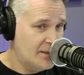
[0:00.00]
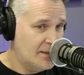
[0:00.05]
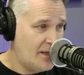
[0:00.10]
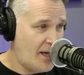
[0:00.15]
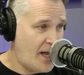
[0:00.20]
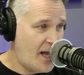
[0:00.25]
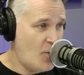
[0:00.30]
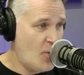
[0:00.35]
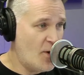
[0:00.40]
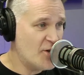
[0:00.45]

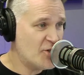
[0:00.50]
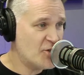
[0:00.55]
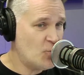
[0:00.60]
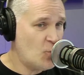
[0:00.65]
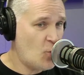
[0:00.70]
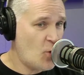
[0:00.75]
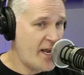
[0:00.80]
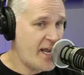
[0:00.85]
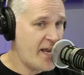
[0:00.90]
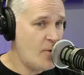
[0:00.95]
I wish
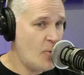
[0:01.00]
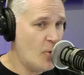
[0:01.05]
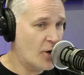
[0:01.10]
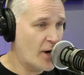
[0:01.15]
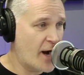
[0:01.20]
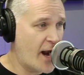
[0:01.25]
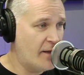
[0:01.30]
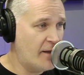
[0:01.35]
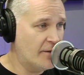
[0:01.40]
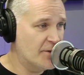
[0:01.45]
we
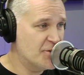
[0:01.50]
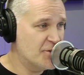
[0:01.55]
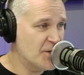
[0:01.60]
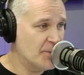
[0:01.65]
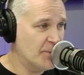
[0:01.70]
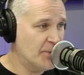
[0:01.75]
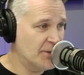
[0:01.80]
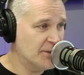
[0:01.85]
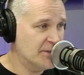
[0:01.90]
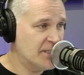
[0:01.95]
were
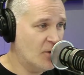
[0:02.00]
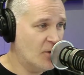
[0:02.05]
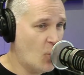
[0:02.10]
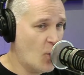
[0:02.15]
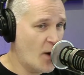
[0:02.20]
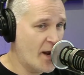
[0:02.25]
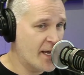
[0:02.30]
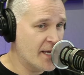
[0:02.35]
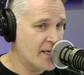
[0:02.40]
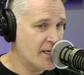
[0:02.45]
eligible to
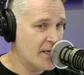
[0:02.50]
win.